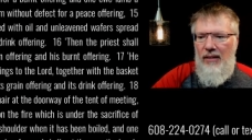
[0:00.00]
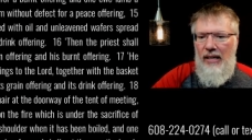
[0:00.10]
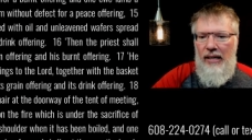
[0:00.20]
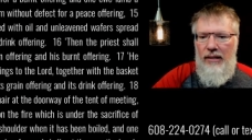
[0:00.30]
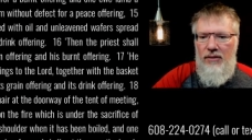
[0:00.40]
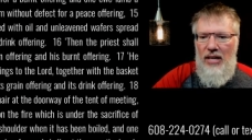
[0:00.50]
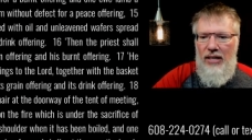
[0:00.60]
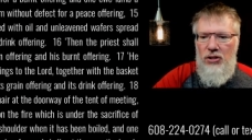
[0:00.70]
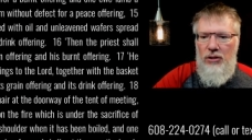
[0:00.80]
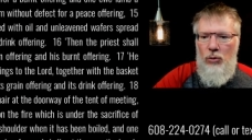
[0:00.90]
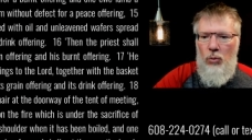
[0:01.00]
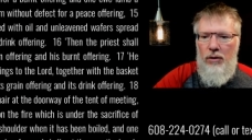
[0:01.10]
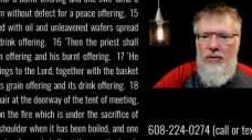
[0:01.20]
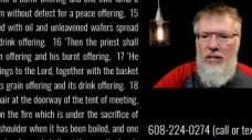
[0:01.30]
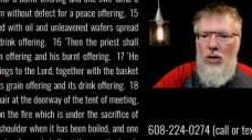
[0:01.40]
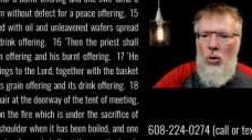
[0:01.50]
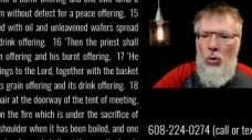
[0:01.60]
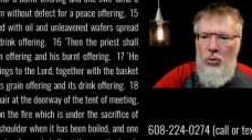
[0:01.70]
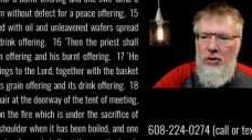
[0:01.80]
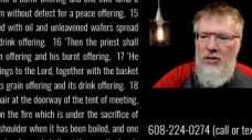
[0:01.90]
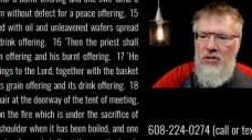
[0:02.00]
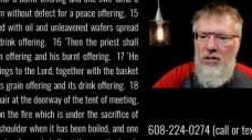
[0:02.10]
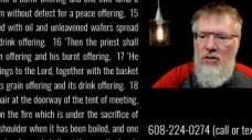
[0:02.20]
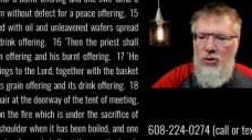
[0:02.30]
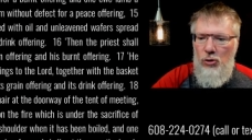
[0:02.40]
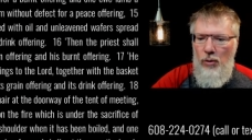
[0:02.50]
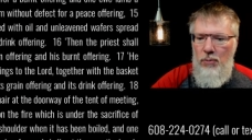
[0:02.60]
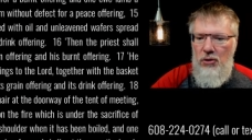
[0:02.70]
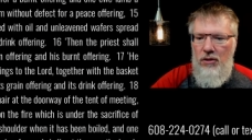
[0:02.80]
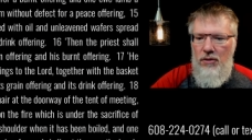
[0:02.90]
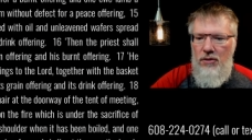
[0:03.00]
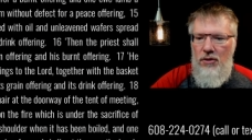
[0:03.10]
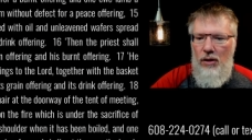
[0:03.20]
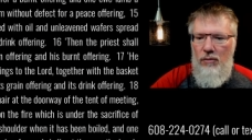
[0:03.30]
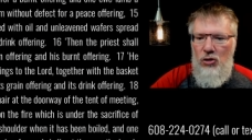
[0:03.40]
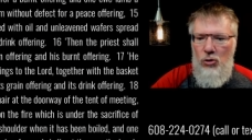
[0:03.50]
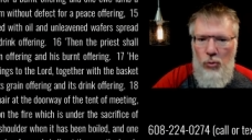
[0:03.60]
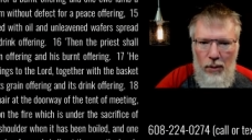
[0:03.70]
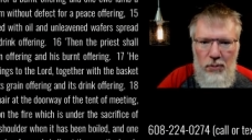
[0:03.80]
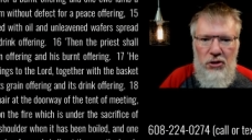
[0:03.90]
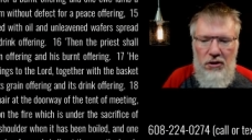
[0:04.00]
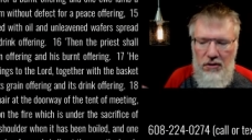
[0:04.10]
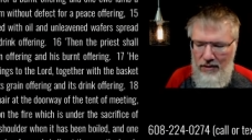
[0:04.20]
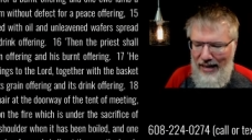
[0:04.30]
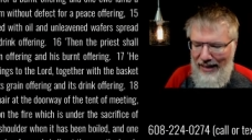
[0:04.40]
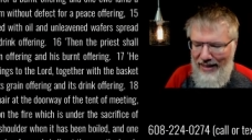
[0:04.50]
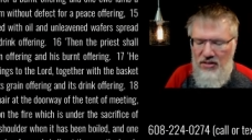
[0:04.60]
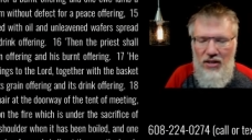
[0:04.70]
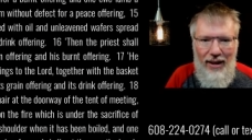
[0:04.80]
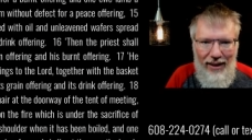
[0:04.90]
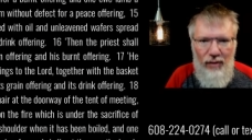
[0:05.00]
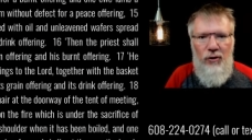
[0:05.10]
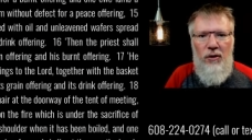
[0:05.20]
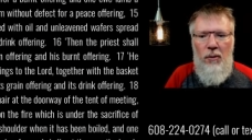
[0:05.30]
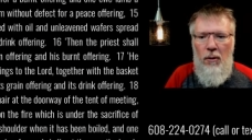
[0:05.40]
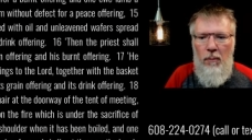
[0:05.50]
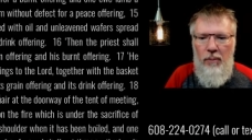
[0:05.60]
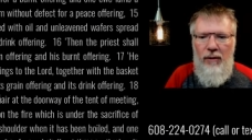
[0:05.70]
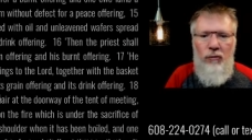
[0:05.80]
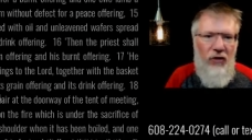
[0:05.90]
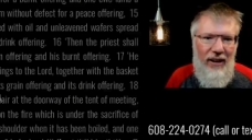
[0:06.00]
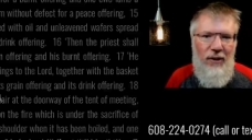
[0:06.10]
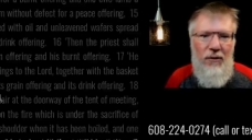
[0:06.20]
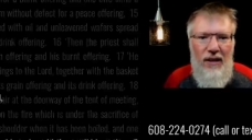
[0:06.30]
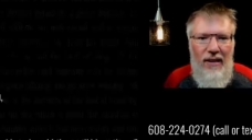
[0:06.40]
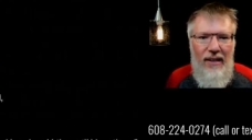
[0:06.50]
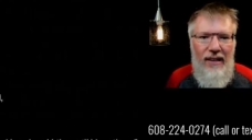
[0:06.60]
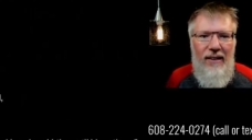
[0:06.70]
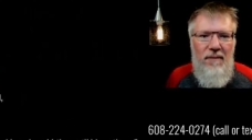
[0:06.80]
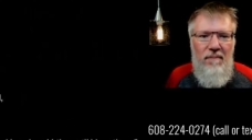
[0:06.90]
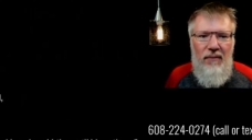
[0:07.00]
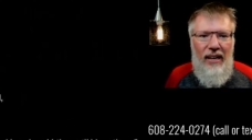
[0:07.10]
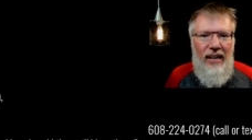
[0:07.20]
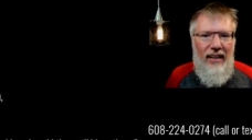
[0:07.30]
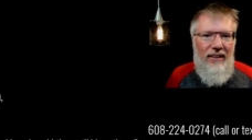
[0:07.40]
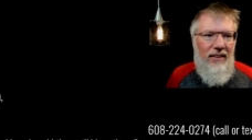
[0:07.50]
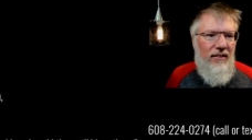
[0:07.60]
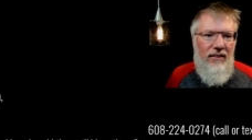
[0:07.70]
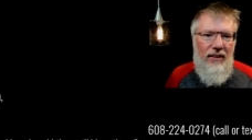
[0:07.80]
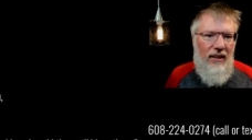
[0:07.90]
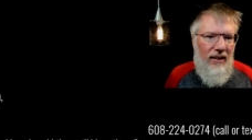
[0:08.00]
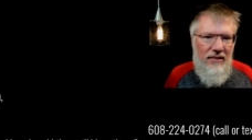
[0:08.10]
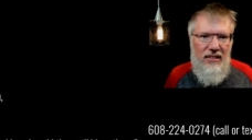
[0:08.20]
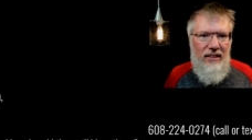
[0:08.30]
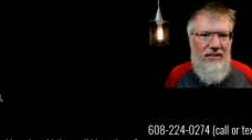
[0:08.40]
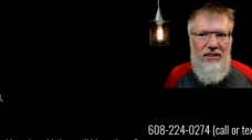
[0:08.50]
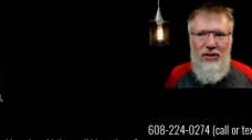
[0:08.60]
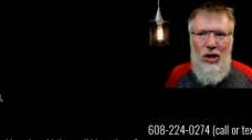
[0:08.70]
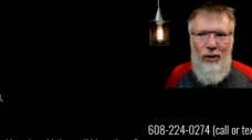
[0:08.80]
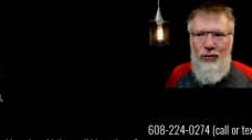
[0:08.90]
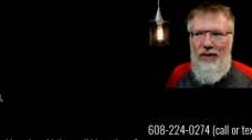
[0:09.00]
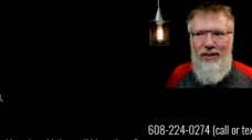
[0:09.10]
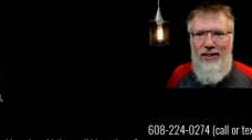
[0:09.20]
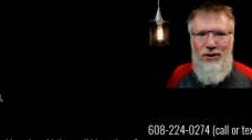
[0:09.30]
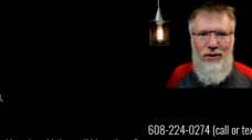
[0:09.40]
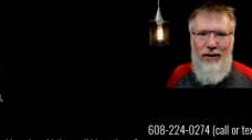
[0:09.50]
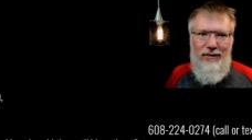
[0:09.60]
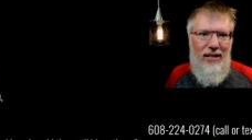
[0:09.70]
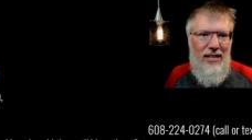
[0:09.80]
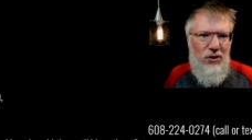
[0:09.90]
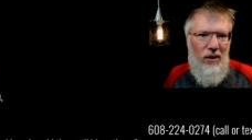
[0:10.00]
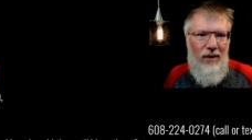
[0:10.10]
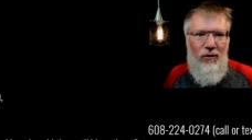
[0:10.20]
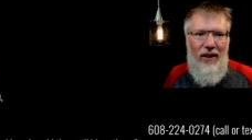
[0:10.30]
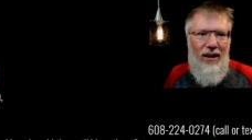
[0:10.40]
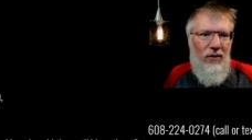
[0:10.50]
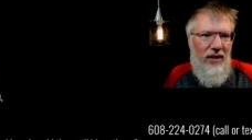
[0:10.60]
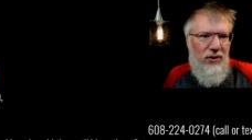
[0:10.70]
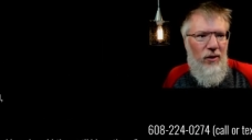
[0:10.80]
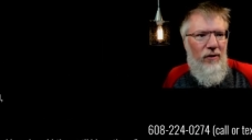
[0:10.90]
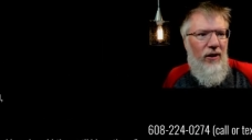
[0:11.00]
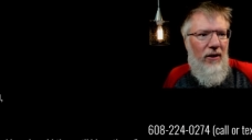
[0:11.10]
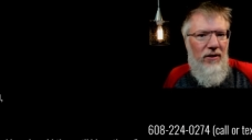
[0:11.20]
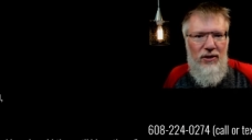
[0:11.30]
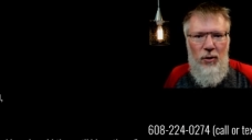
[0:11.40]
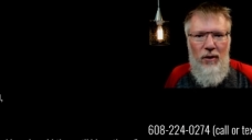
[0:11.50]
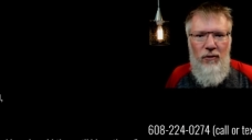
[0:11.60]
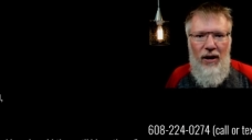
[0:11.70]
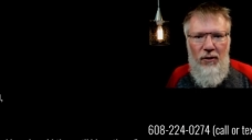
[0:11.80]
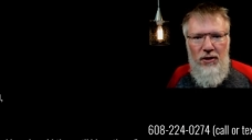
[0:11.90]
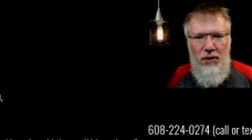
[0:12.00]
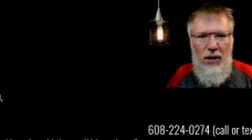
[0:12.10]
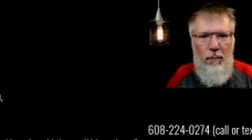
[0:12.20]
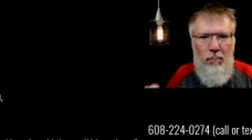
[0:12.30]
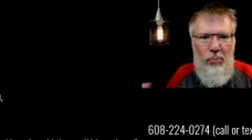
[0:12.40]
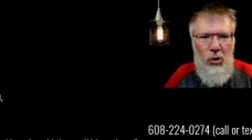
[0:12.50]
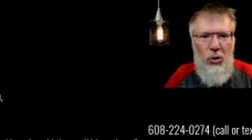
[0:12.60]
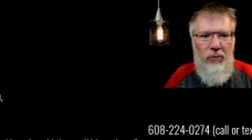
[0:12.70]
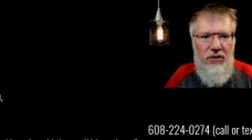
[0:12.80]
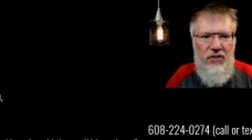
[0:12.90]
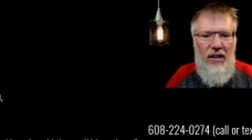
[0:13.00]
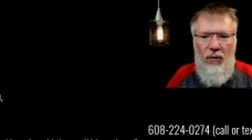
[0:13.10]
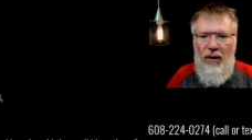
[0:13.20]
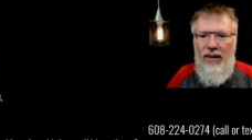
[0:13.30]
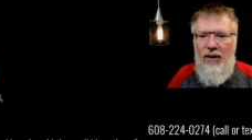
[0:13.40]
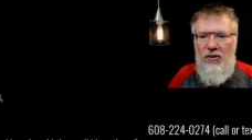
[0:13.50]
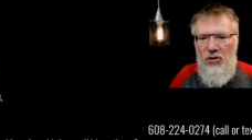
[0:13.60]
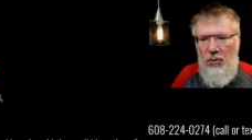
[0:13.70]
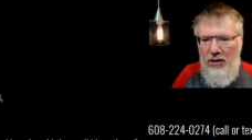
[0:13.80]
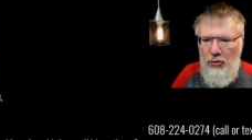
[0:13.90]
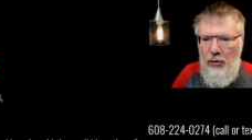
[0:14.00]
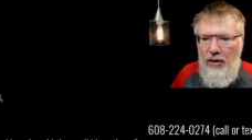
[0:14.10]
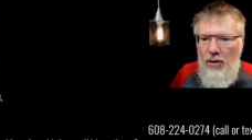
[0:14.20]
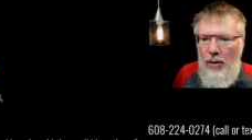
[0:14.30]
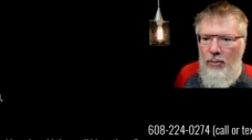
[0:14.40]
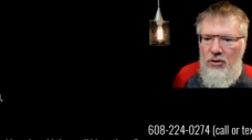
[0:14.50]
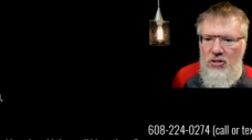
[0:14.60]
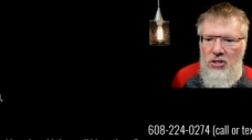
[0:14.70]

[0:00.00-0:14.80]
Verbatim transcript: And it's actually one of the oldest inscriptions of Scripture that has ever been found. And the context is off on this. You like Nazarite vow, Nazarite vow, Nazarite vow, and then you got boom, this thing right here. So let's look at Numbers